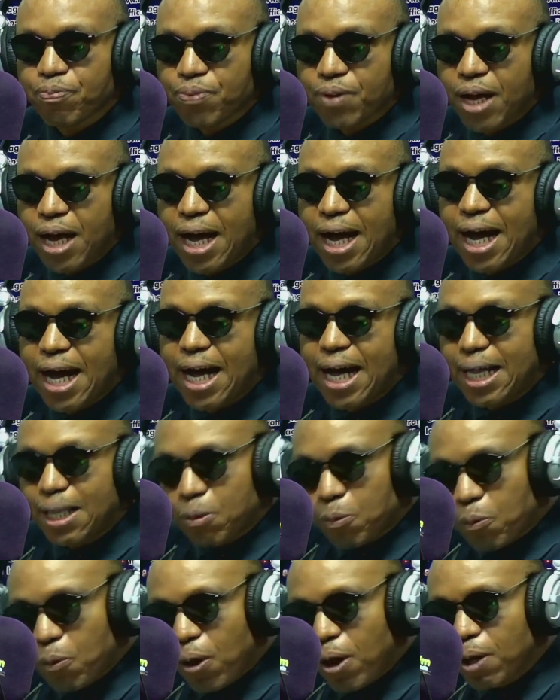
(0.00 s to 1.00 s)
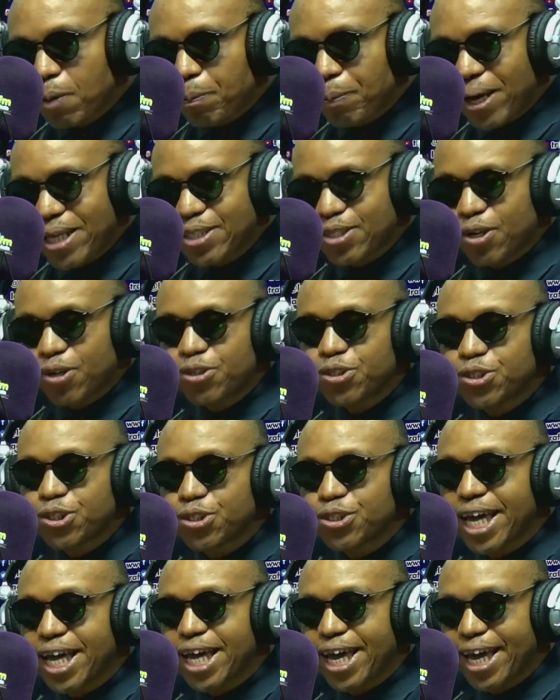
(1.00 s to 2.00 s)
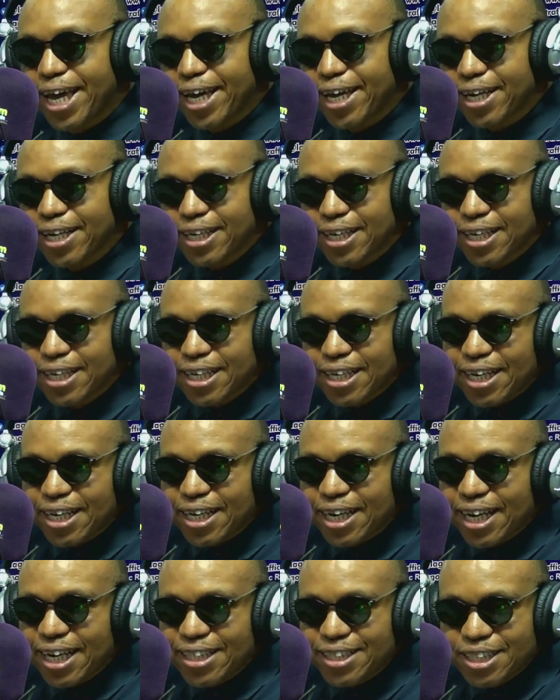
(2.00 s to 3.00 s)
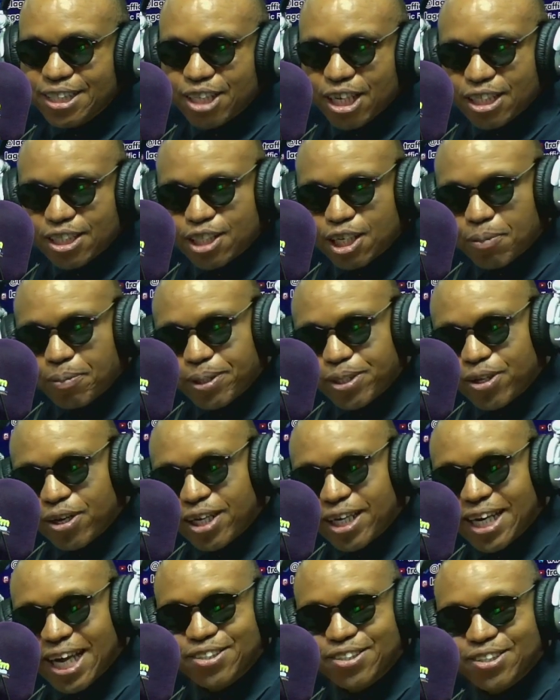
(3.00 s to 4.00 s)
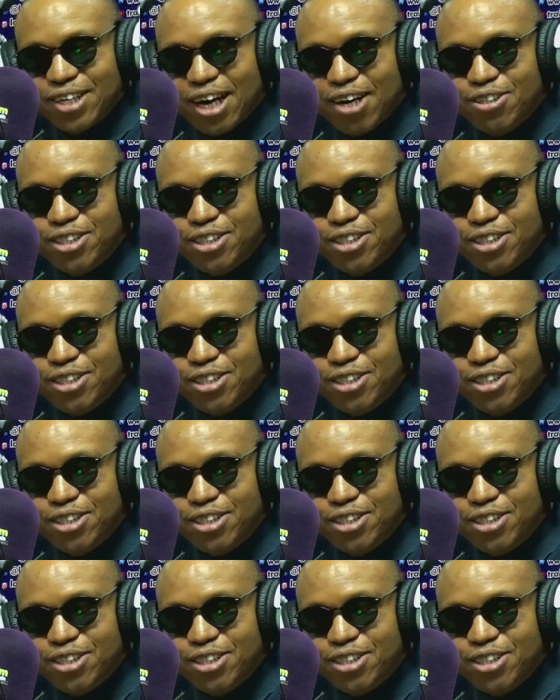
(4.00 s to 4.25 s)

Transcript: uh, World Pest Control Day, is it just going to be done in Nigeria?